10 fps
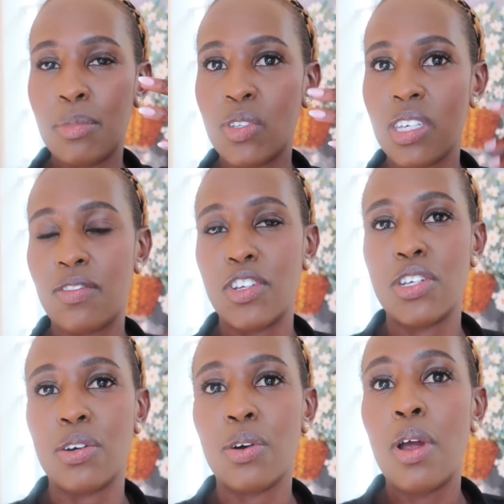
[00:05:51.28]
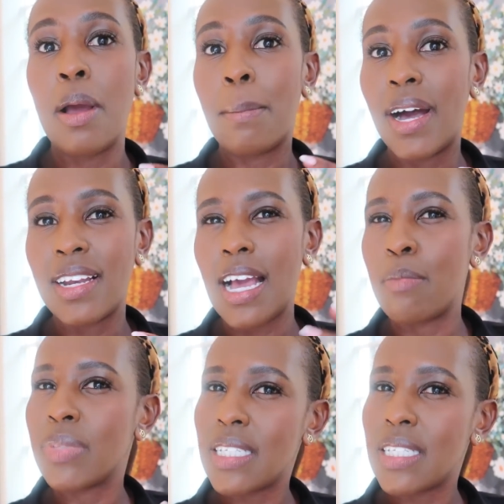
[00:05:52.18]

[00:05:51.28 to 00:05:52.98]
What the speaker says: music video, but I